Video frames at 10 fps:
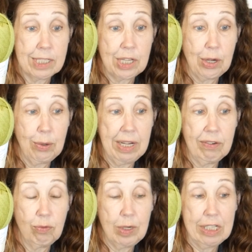So
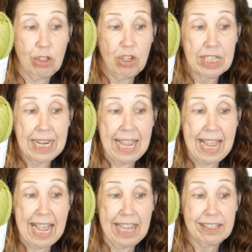if we look
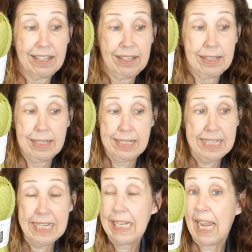at
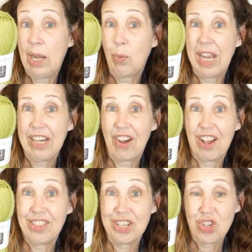DK weight
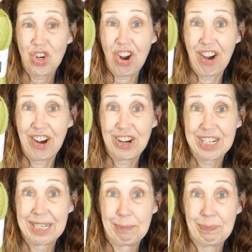on the
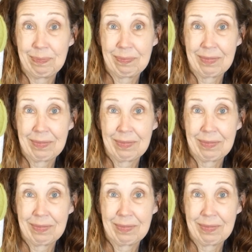chart,